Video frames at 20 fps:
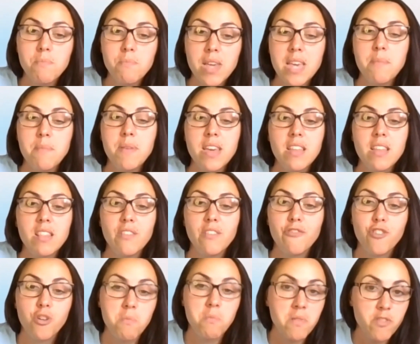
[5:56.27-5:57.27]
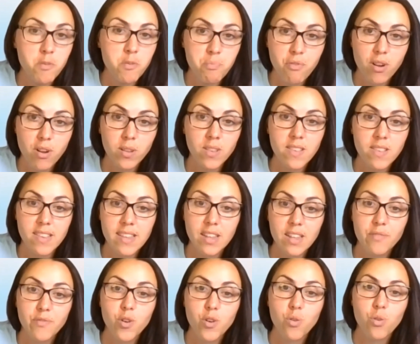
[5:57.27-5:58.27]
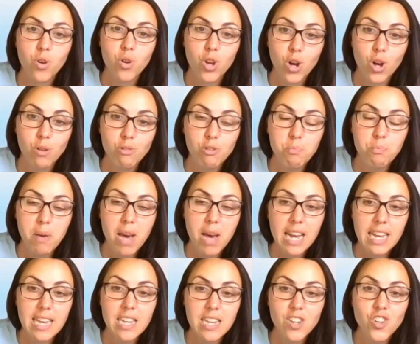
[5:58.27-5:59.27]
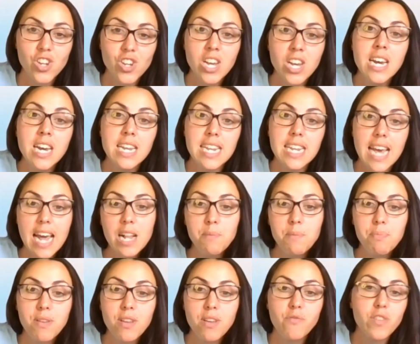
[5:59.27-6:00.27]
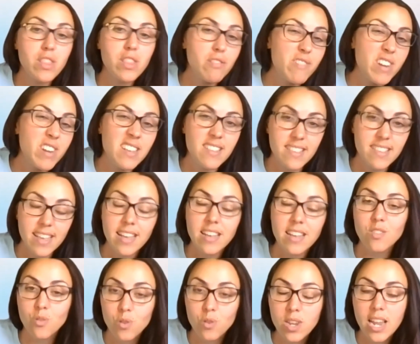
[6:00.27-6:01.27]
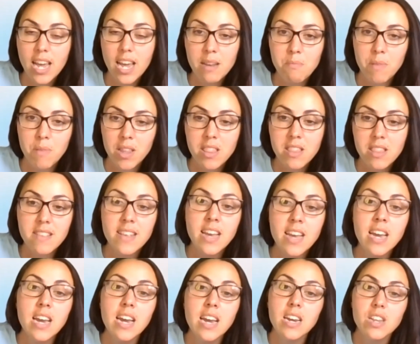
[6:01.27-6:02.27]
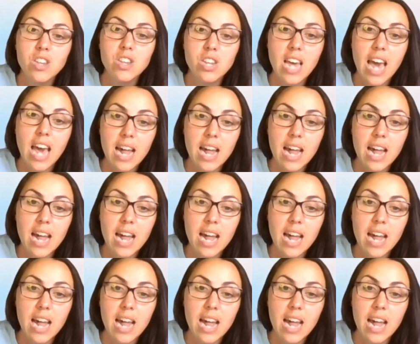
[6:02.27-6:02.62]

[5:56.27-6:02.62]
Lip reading: maybe in the form of a bronze, silver, or gold package to help you for 3, 6, or 9 months to